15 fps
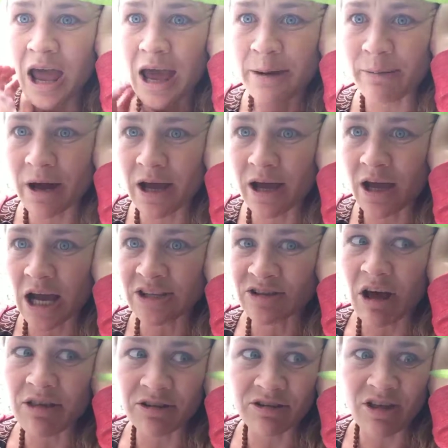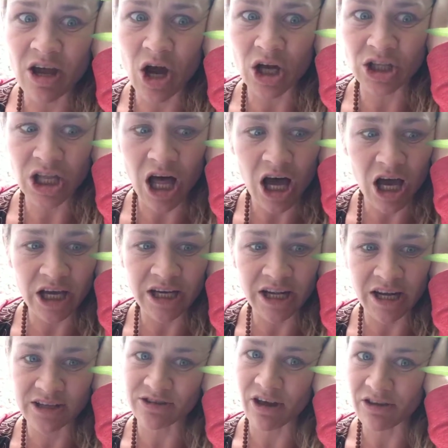and I saw this thing online,
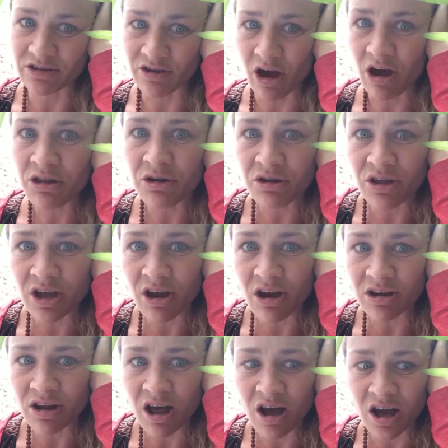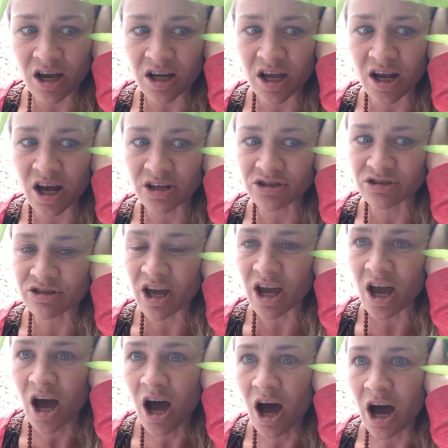and I saw this other thing online, and I just I
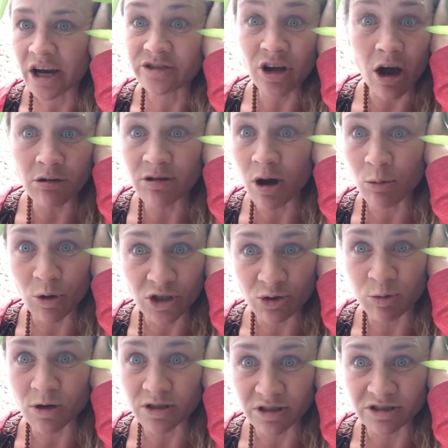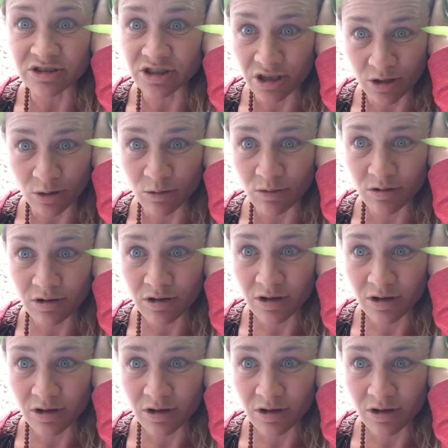don't know which one to do.